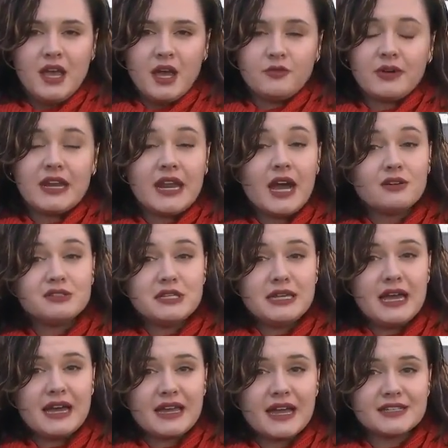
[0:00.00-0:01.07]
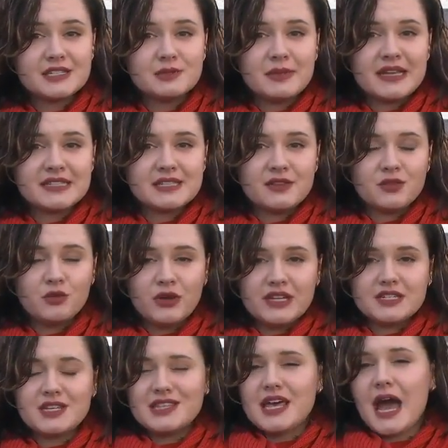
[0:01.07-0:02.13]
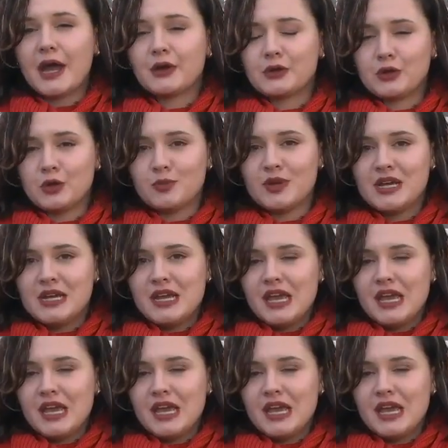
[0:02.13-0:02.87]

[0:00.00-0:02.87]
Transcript: and right now DHEC estimates that they'll get to that group